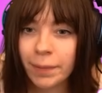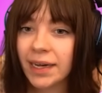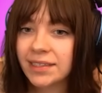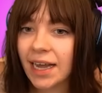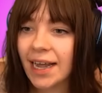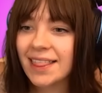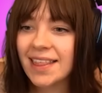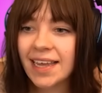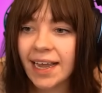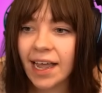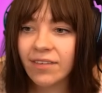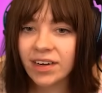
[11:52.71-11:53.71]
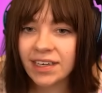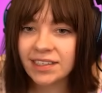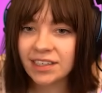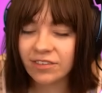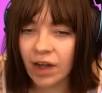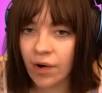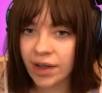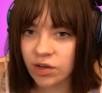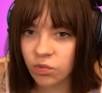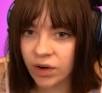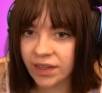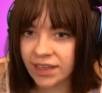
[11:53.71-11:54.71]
but idea of how I can win